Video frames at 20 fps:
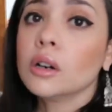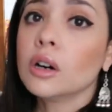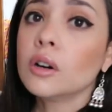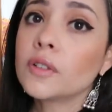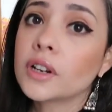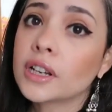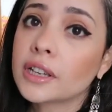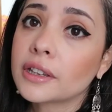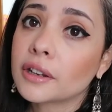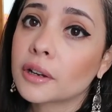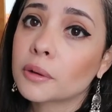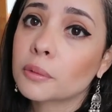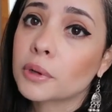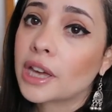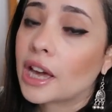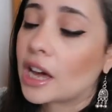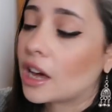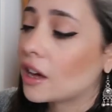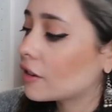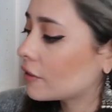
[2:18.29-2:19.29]
Over here
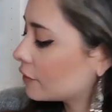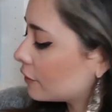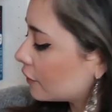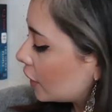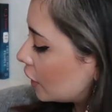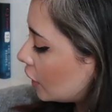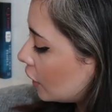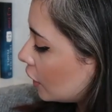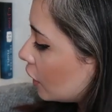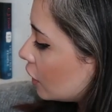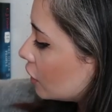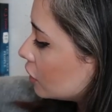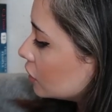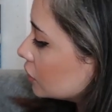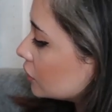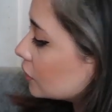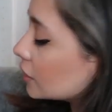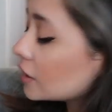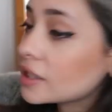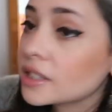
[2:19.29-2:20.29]
we have
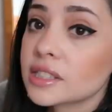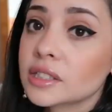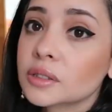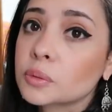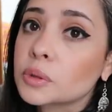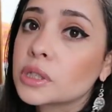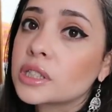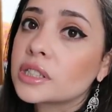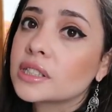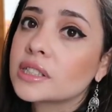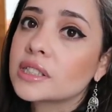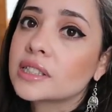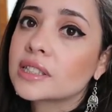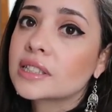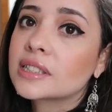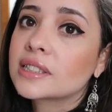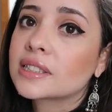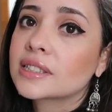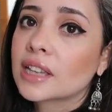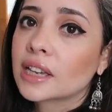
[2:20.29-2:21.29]
Eldest, which is
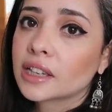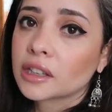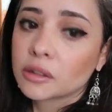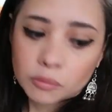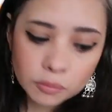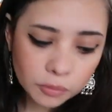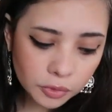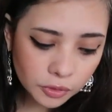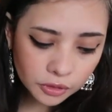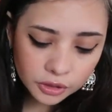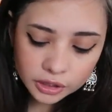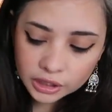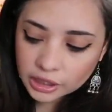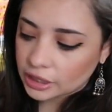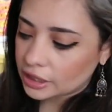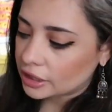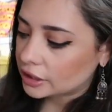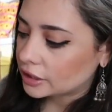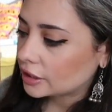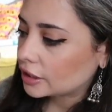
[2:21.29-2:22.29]
the second book
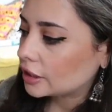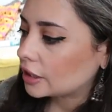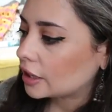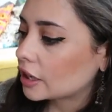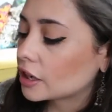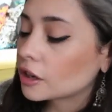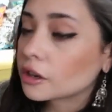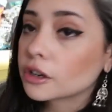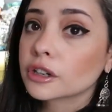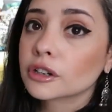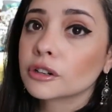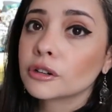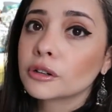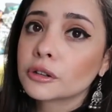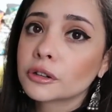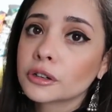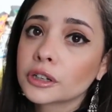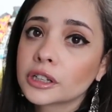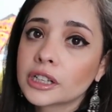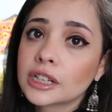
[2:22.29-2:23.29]
in the
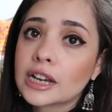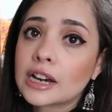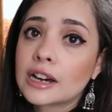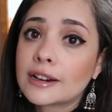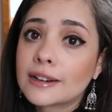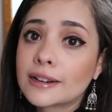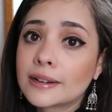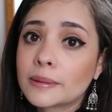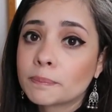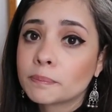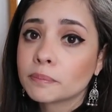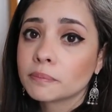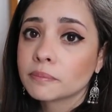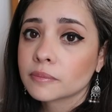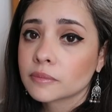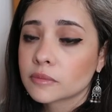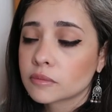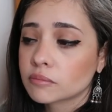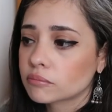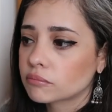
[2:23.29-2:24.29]
Eragon,
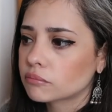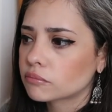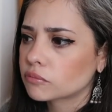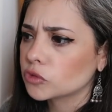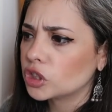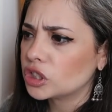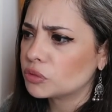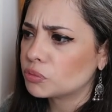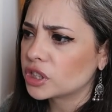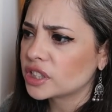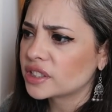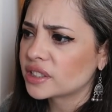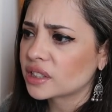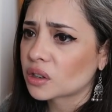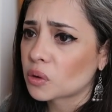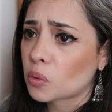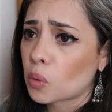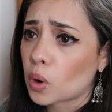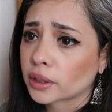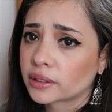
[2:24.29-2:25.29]
um, eh, what is
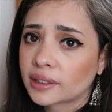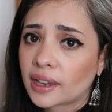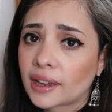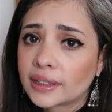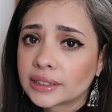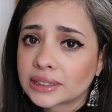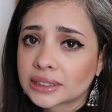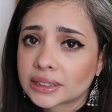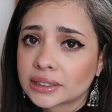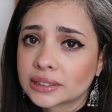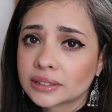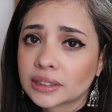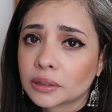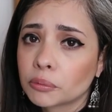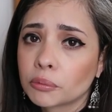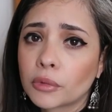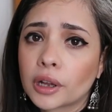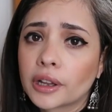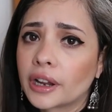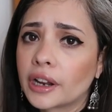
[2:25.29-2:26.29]
it, quartet,
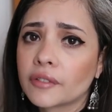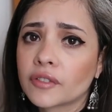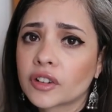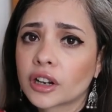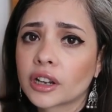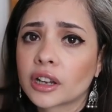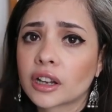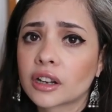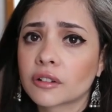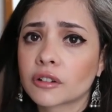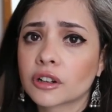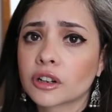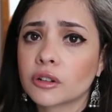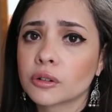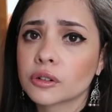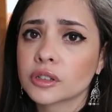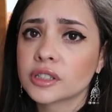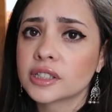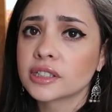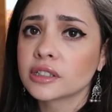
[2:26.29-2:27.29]
whatever,
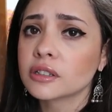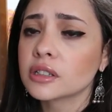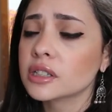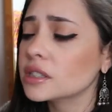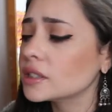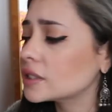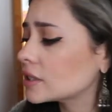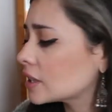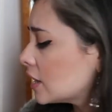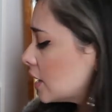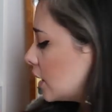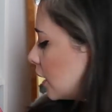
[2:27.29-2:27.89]
Eragon series.